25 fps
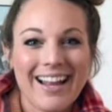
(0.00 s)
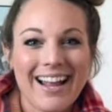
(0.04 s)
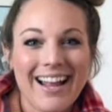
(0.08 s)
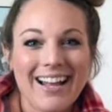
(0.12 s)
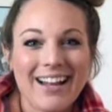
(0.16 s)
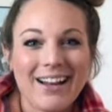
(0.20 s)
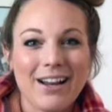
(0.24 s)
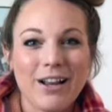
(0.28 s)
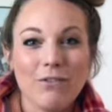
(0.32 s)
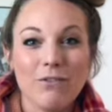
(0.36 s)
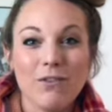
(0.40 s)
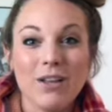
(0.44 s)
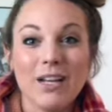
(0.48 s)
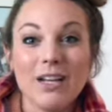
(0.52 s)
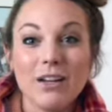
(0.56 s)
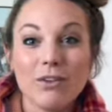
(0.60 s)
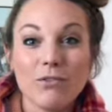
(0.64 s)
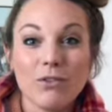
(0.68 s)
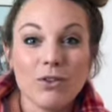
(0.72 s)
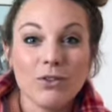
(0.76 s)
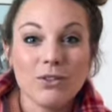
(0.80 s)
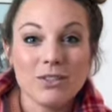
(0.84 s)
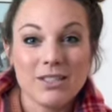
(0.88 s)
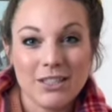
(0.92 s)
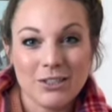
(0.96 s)
And if any of
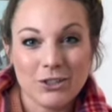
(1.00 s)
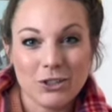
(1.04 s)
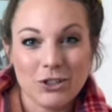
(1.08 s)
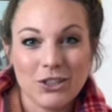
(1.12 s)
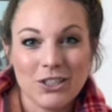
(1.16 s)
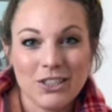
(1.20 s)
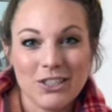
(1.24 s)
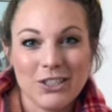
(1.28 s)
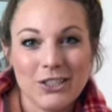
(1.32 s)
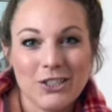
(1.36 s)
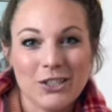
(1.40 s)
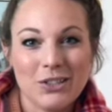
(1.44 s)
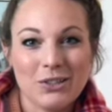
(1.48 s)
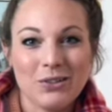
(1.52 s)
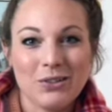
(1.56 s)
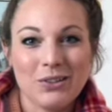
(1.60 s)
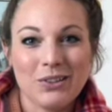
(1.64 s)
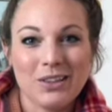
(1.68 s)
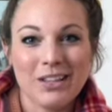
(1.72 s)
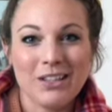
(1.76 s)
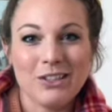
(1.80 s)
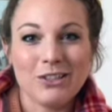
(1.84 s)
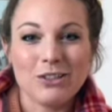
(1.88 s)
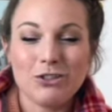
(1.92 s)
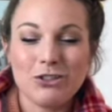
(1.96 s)
those interest you,
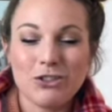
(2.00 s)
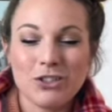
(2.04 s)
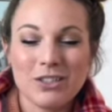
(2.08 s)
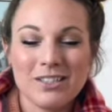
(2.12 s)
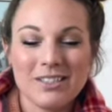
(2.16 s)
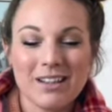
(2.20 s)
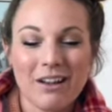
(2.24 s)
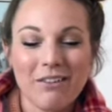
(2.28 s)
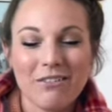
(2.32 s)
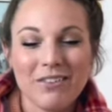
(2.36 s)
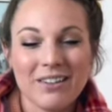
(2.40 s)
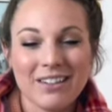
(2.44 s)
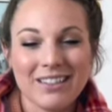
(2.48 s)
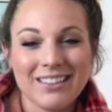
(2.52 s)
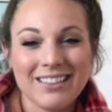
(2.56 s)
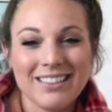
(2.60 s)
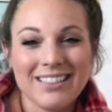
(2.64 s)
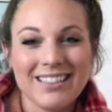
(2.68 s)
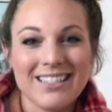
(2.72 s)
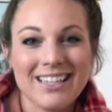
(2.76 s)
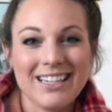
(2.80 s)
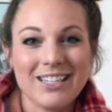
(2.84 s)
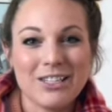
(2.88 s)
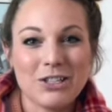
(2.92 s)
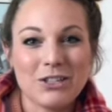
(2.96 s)
then you should definitely
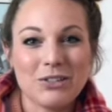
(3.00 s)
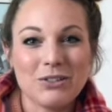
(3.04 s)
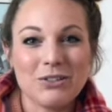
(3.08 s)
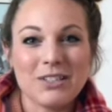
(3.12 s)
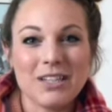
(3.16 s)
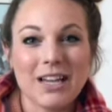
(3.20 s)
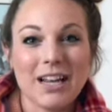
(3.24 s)
stay tuned.